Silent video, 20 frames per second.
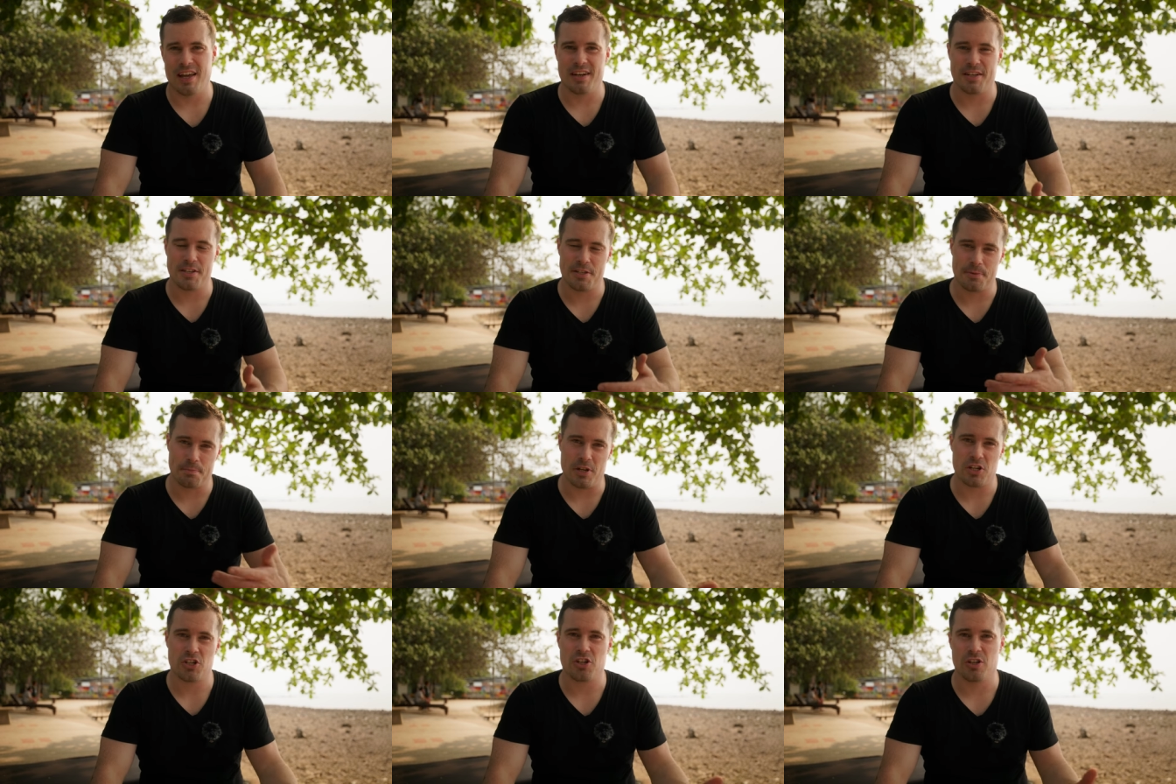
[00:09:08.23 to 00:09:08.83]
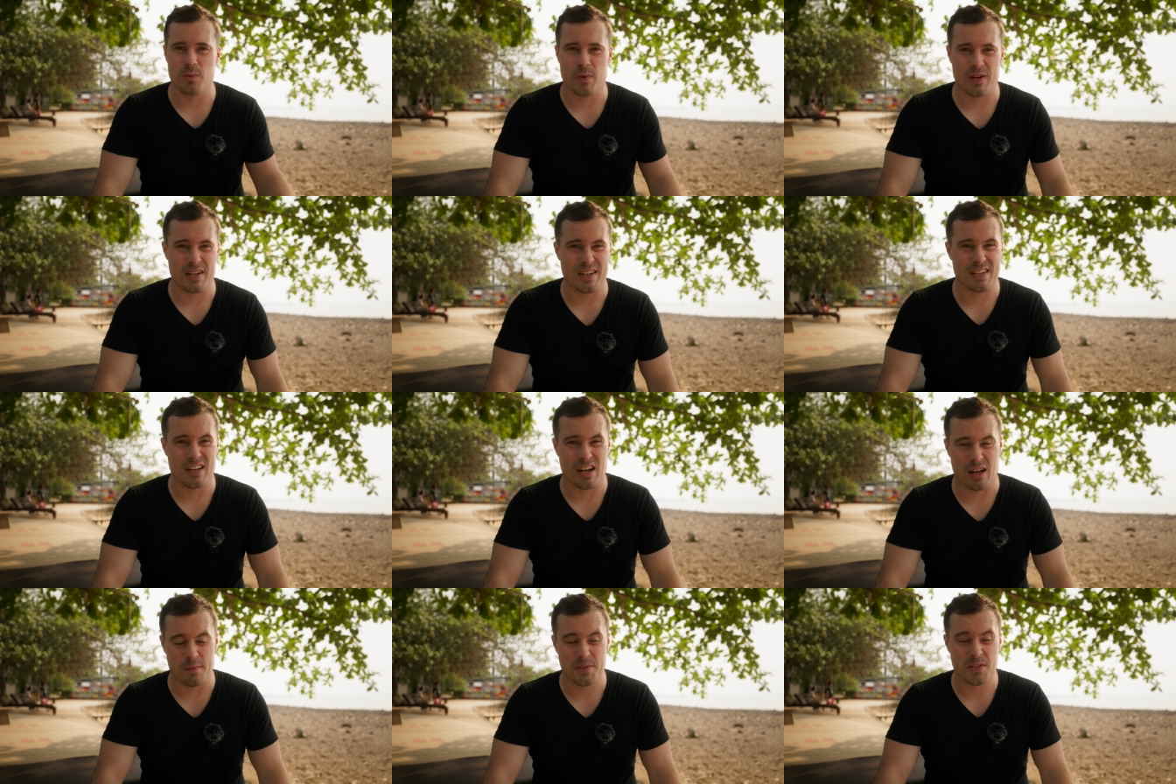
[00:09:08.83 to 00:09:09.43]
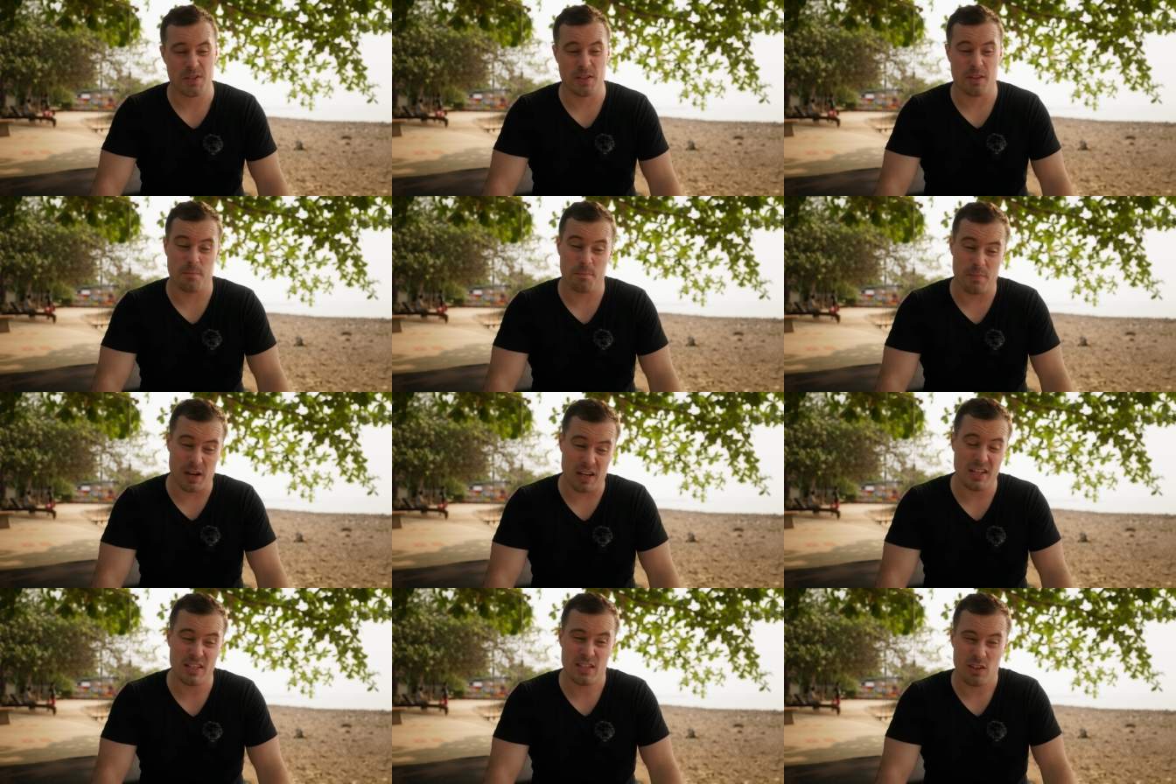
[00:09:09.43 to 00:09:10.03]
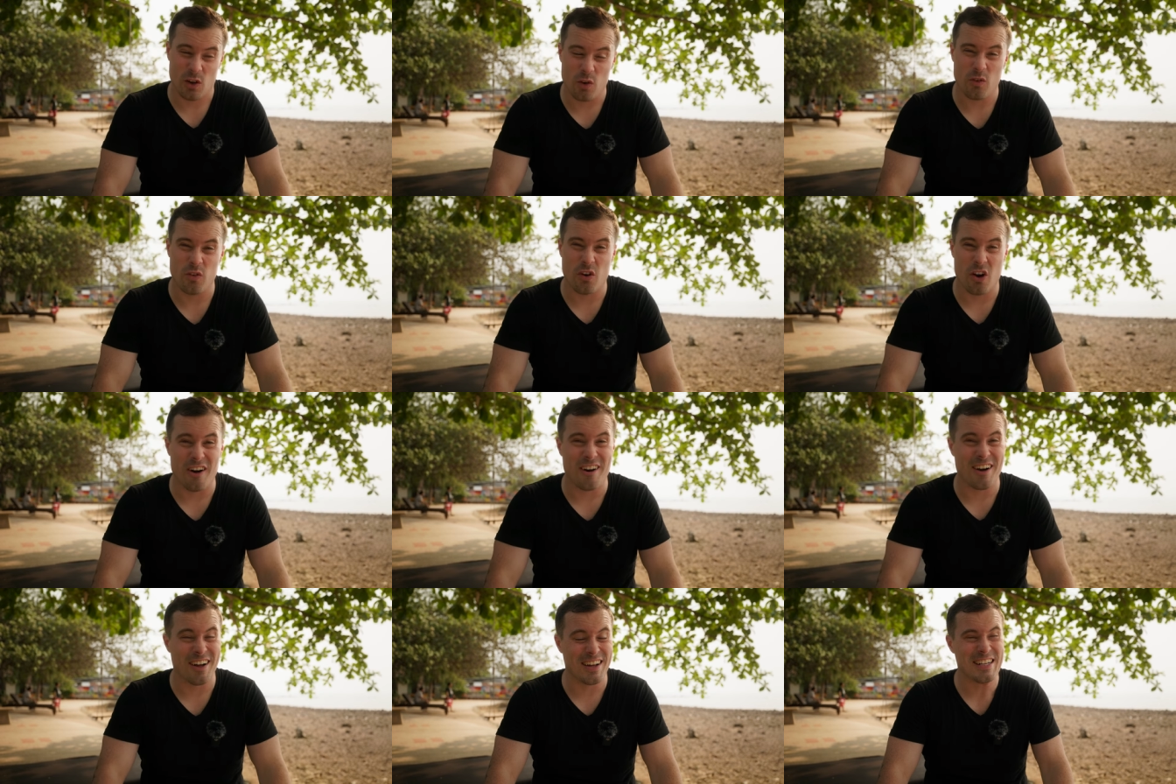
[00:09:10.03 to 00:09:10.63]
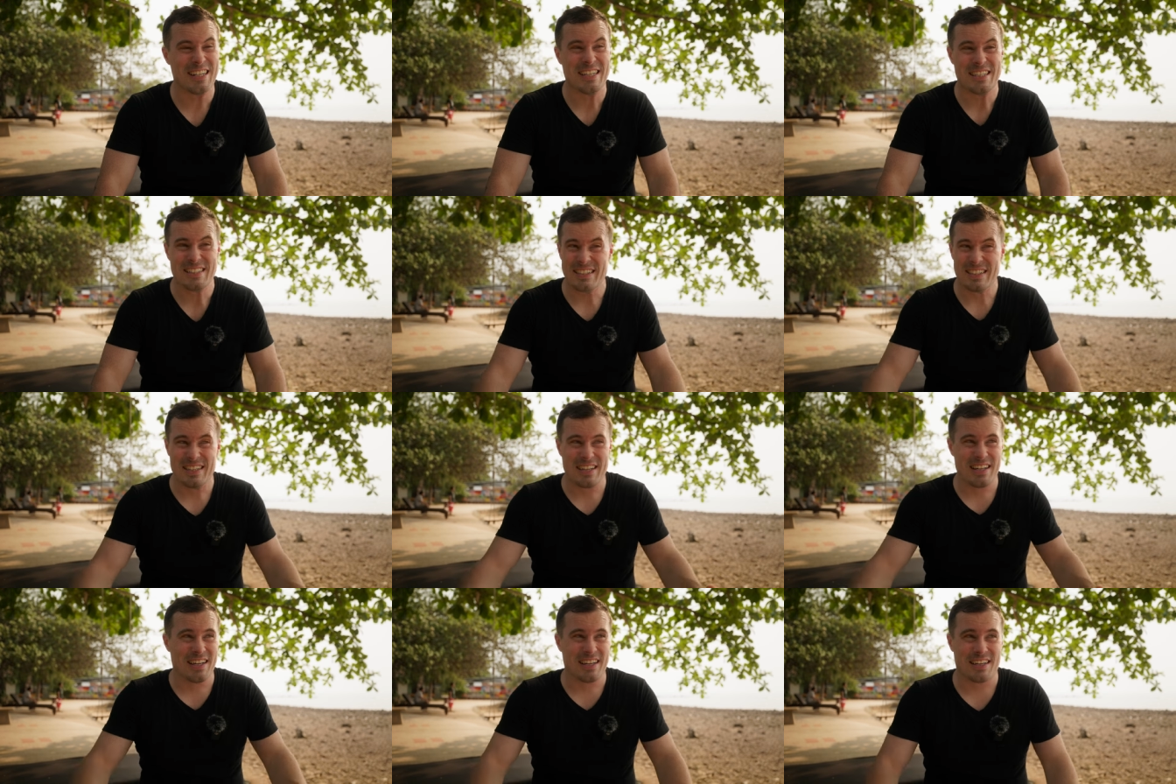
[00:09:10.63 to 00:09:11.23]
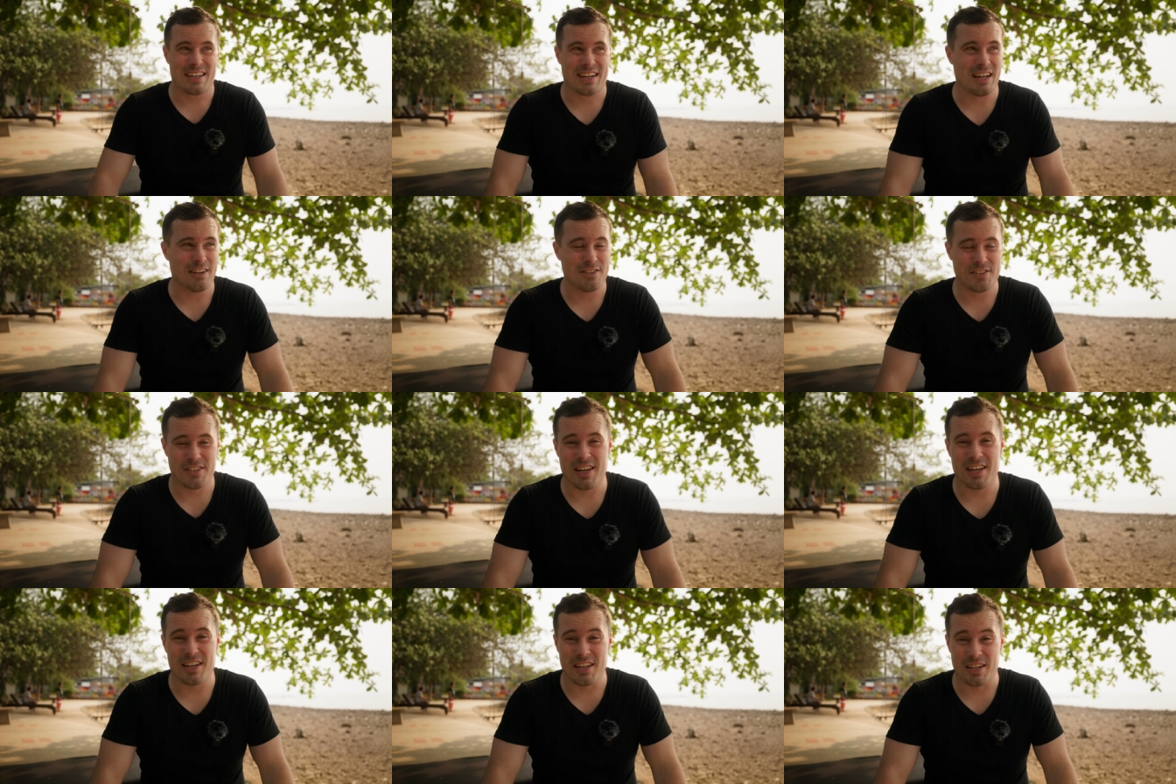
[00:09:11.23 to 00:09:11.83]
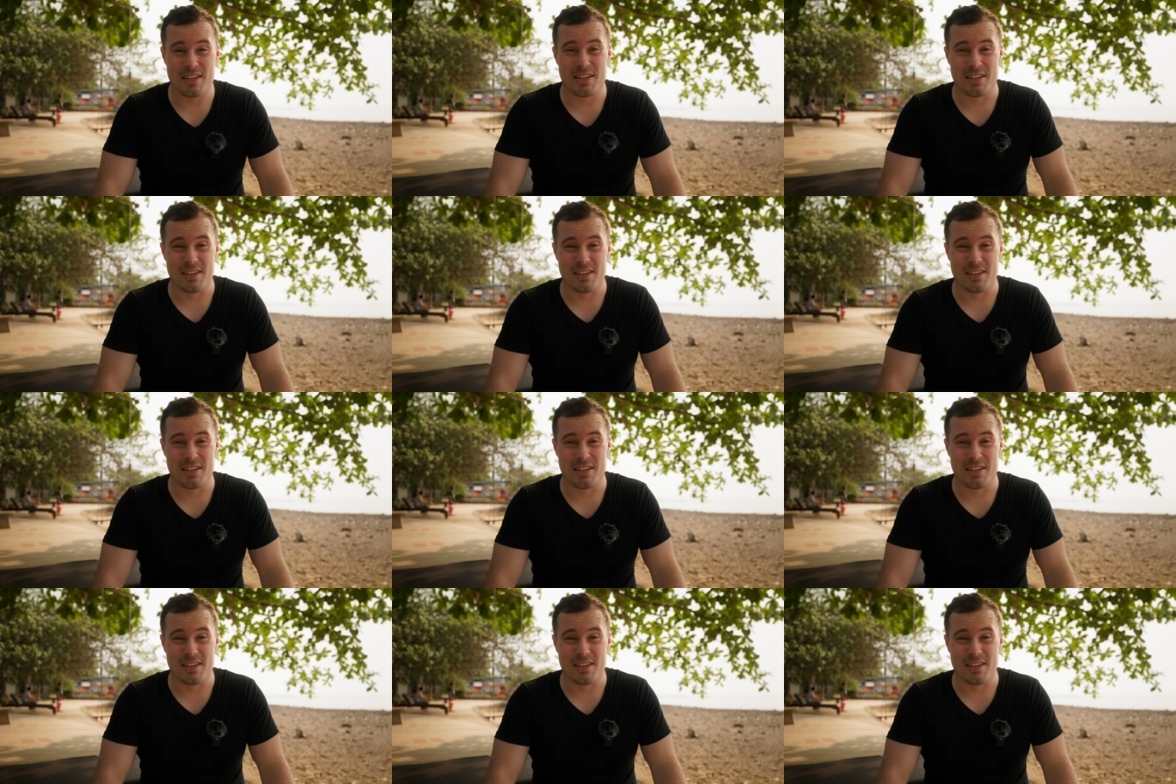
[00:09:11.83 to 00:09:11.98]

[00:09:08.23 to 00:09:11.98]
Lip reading: And especially when it comes to the bodies overall, kind of say